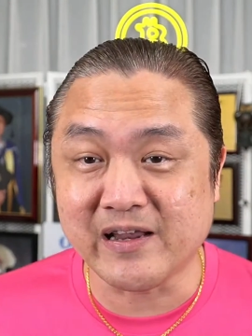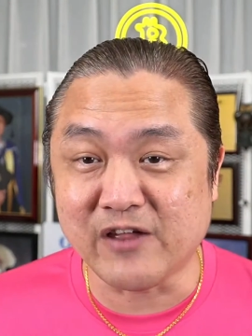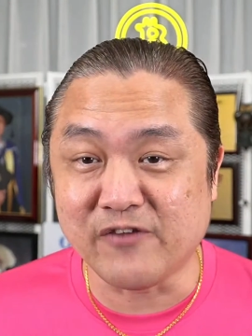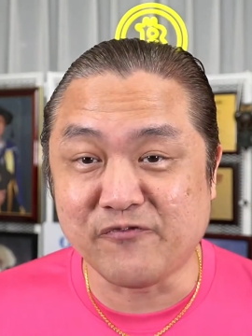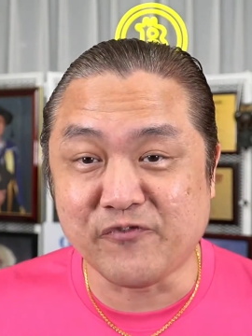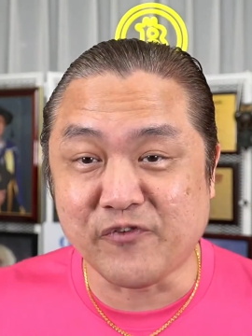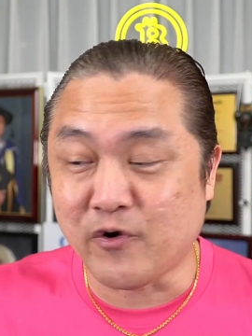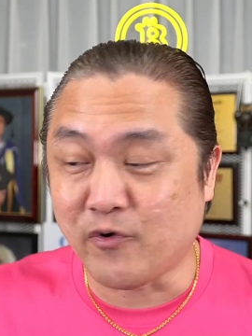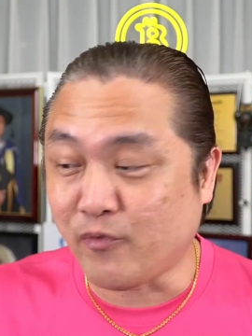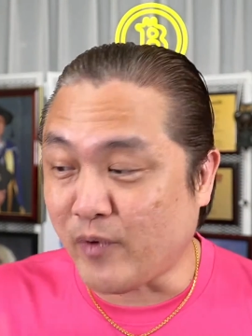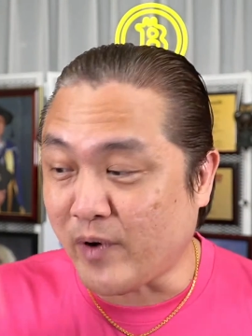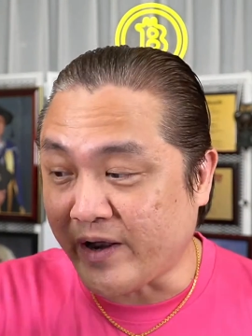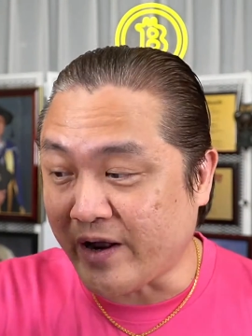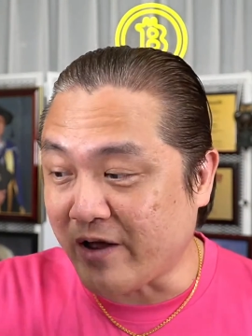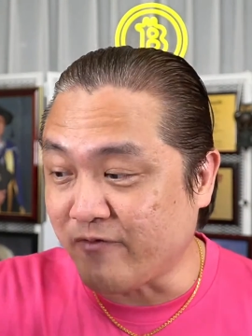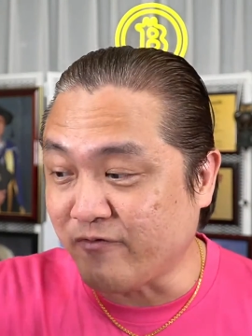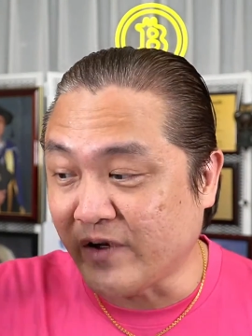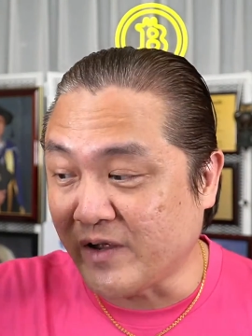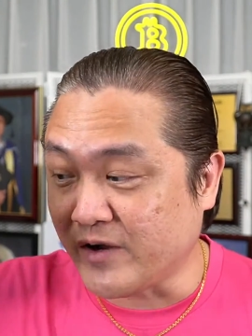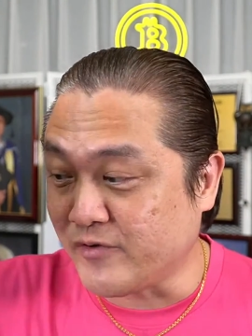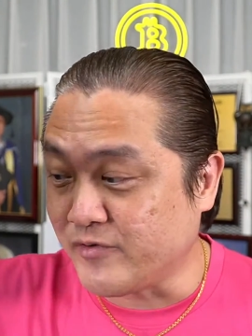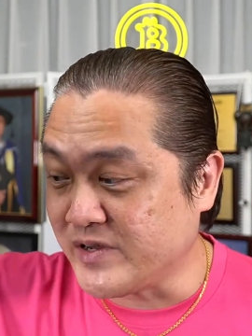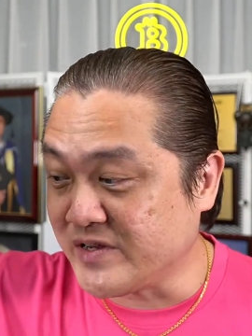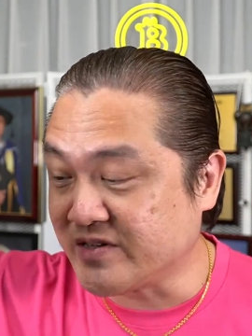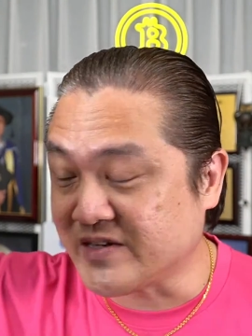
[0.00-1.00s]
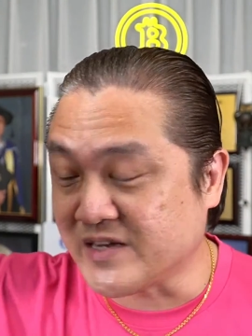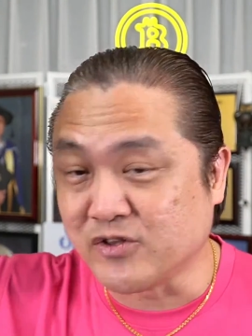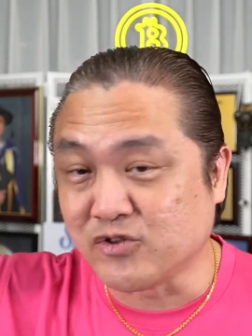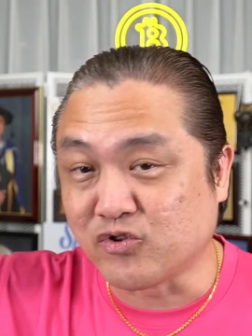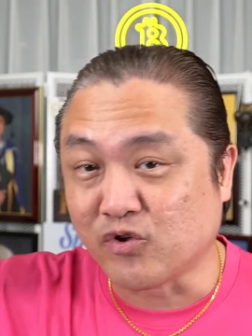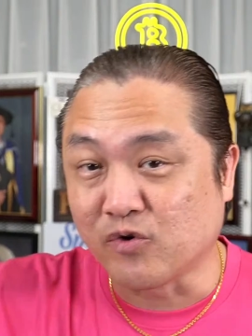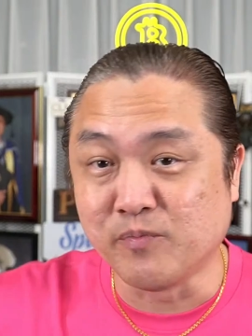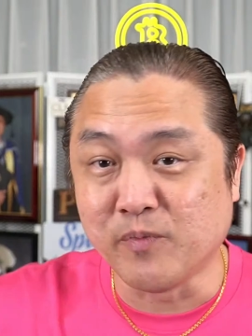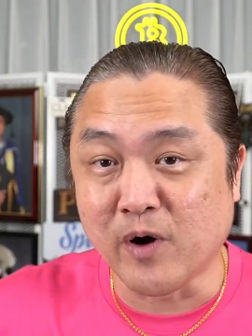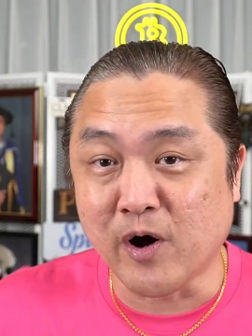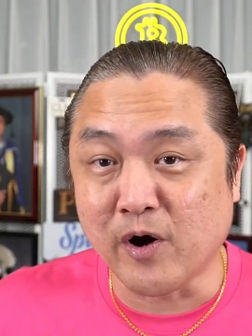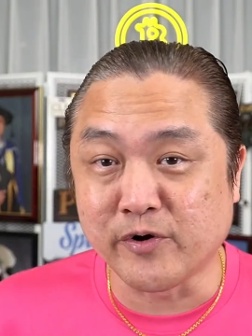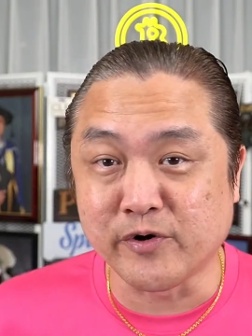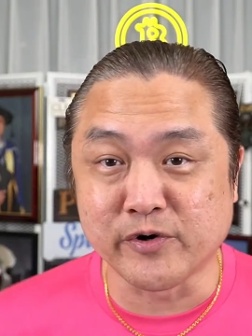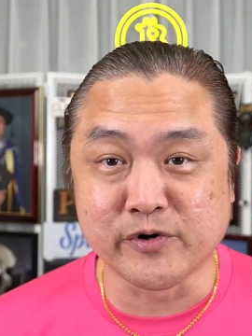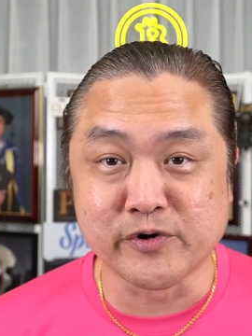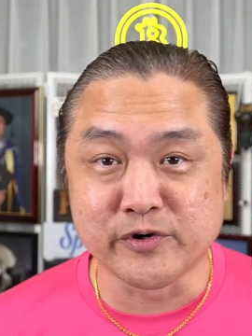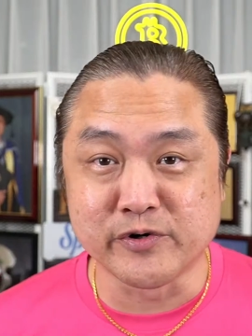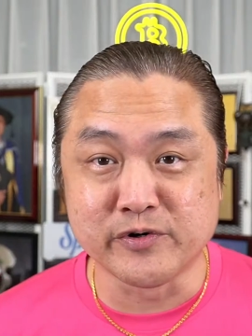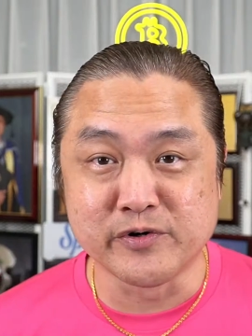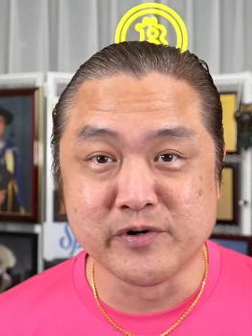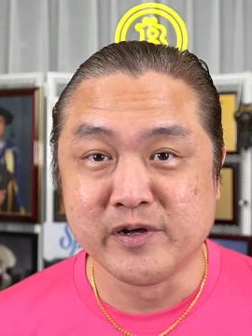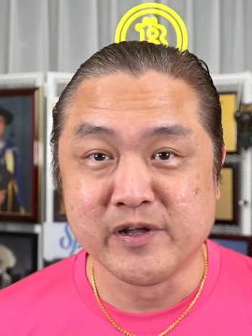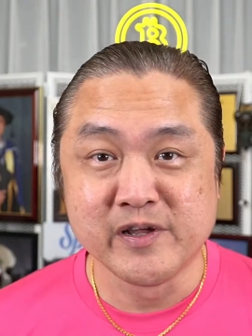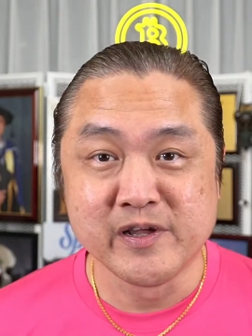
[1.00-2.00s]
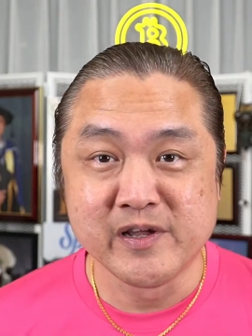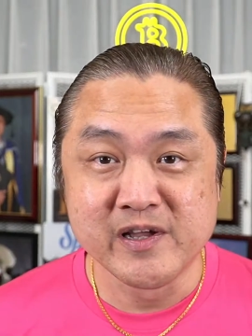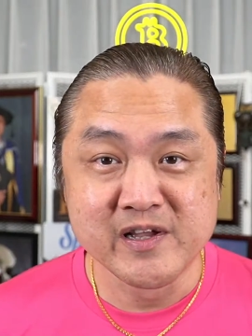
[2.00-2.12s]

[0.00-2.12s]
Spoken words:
and for whatever reason tomorrow,